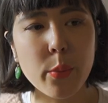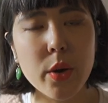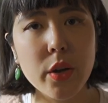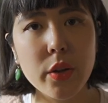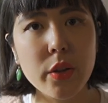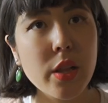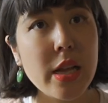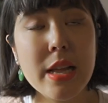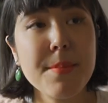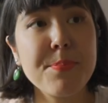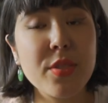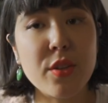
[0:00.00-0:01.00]
wool,
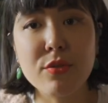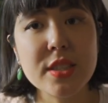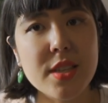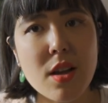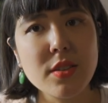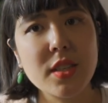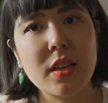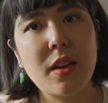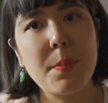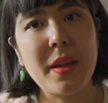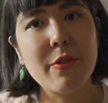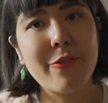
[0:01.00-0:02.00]
the results are
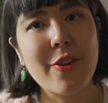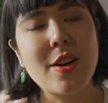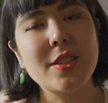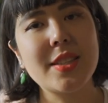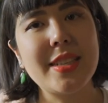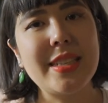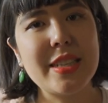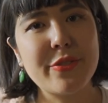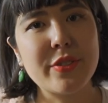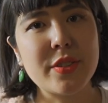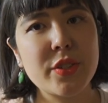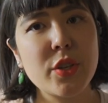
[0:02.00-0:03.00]
going to be vastly
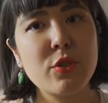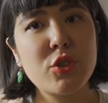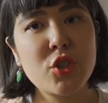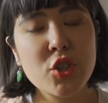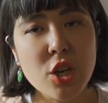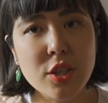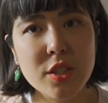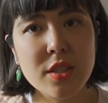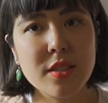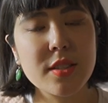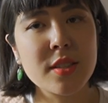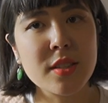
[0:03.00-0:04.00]
different. So
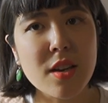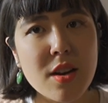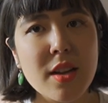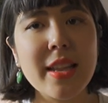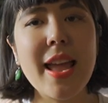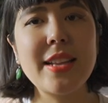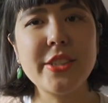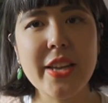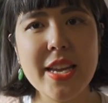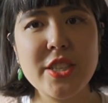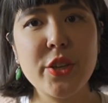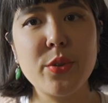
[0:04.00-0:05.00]
just start
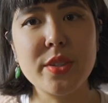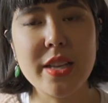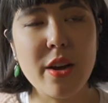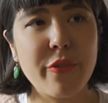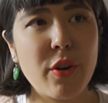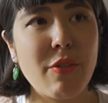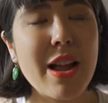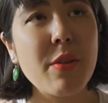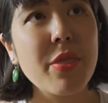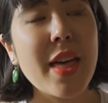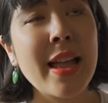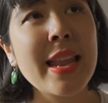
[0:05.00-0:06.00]
educating yourself
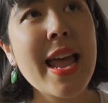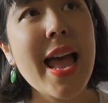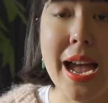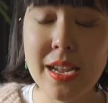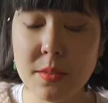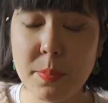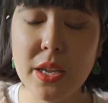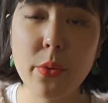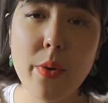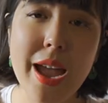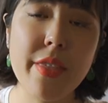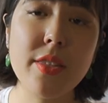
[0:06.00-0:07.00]
around that and be
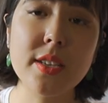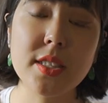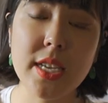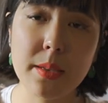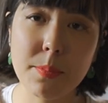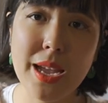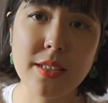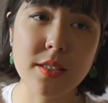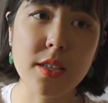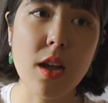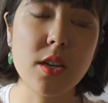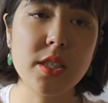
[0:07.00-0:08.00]
aware that certain
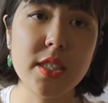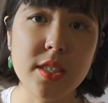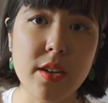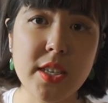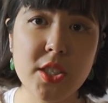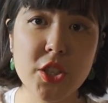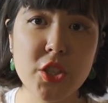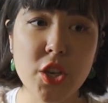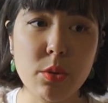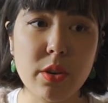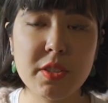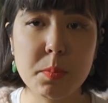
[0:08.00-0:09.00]
patterns are designed to
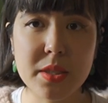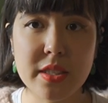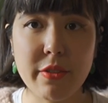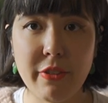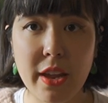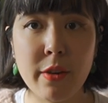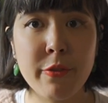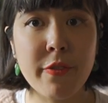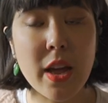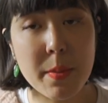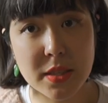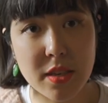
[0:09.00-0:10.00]
show off specific
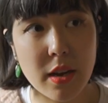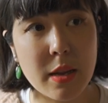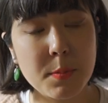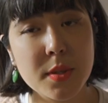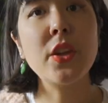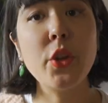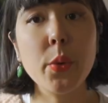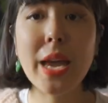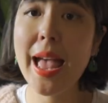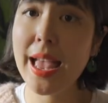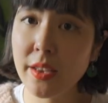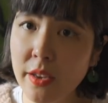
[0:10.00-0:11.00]
fiber types. You
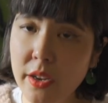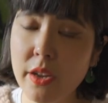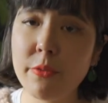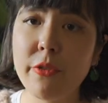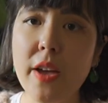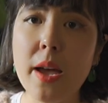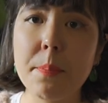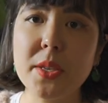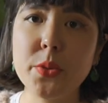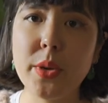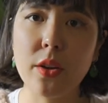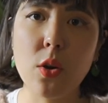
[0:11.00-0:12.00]
can convert
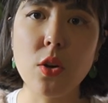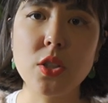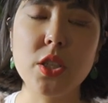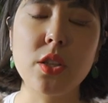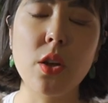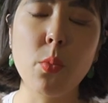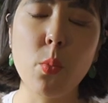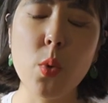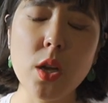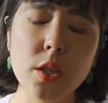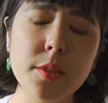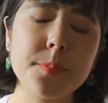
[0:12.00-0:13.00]
between cotton and
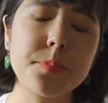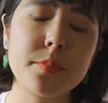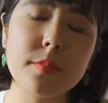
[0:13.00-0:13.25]
wool